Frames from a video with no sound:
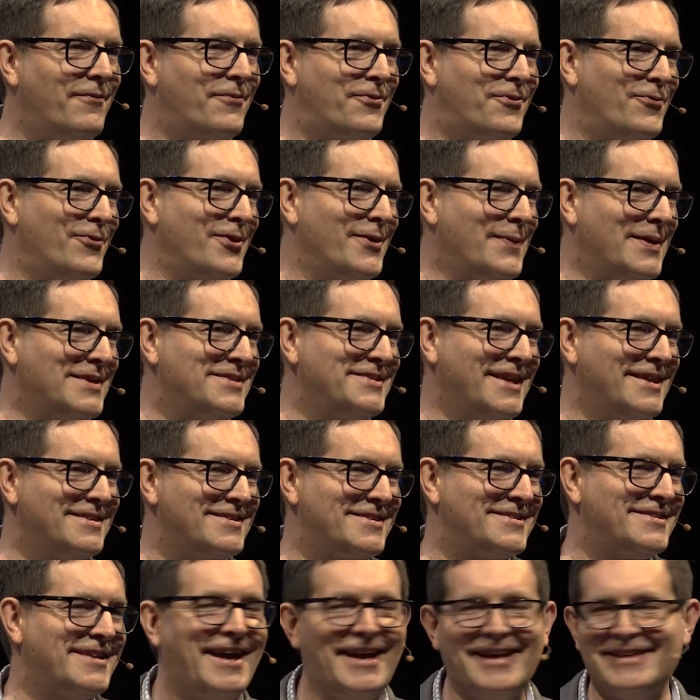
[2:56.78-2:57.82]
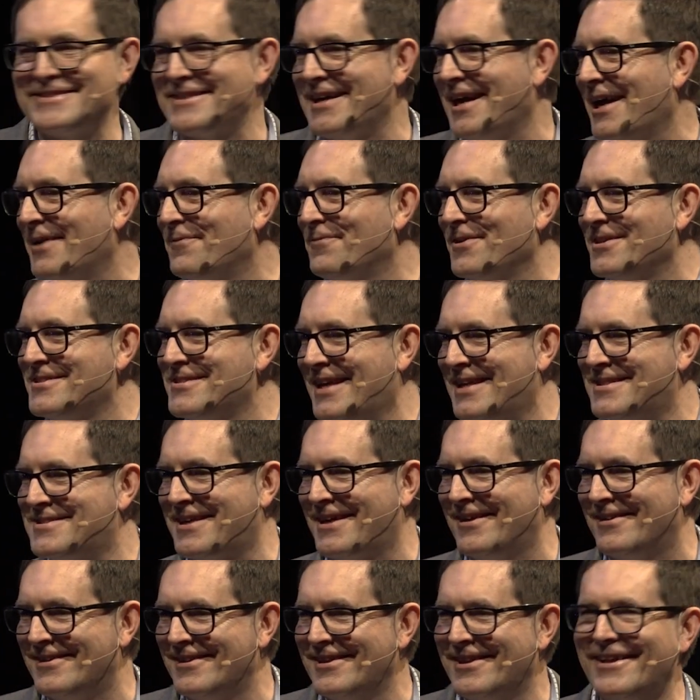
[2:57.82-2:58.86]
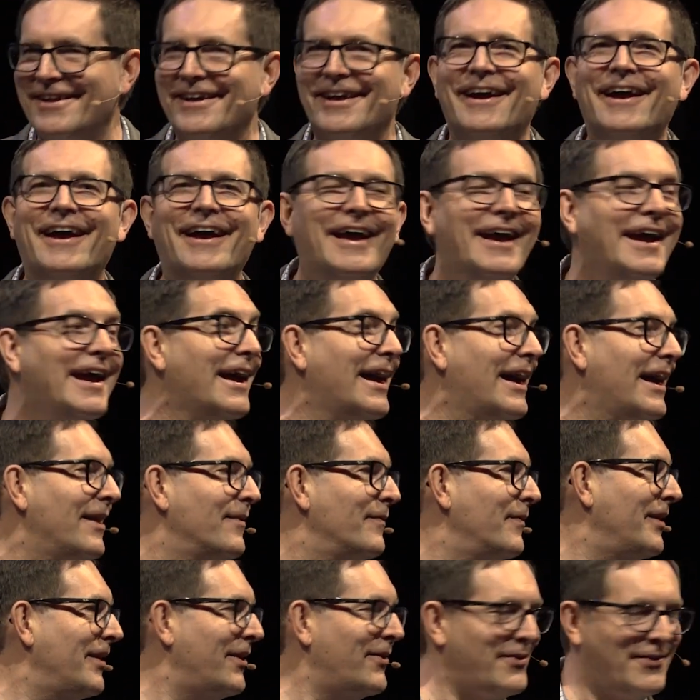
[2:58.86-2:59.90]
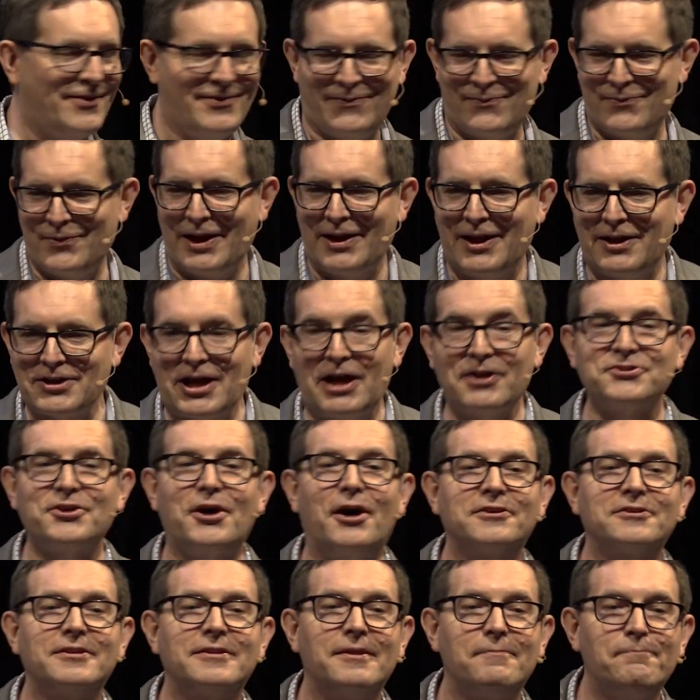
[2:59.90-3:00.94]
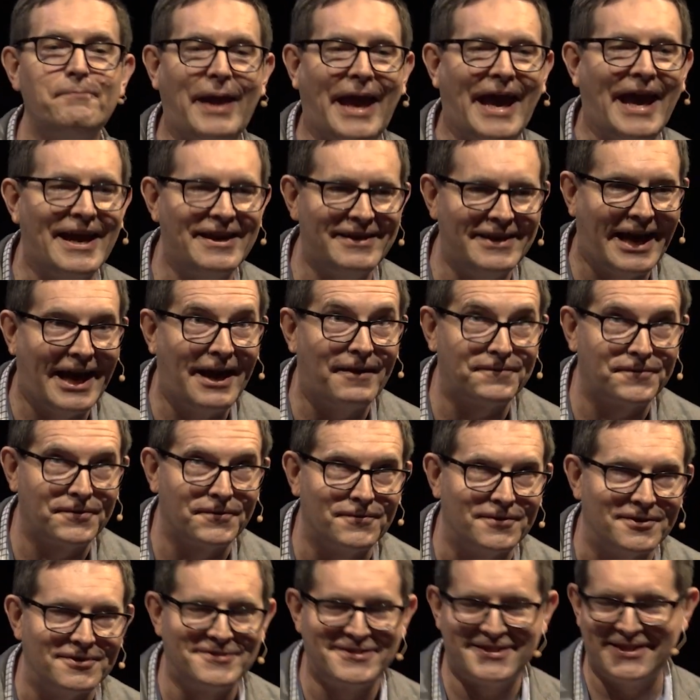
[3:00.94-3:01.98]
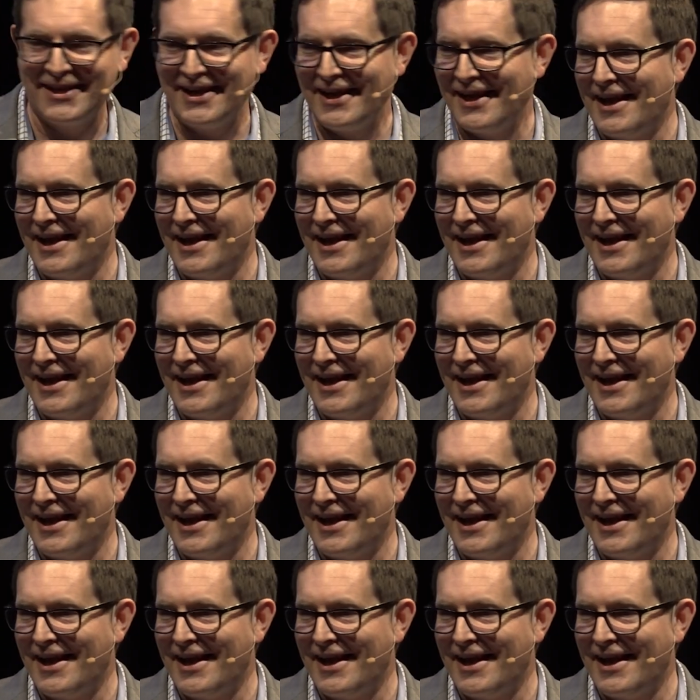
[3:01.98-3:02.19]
What am I saying? It's a science conference. That's cool. I'll talk to the band afterwards.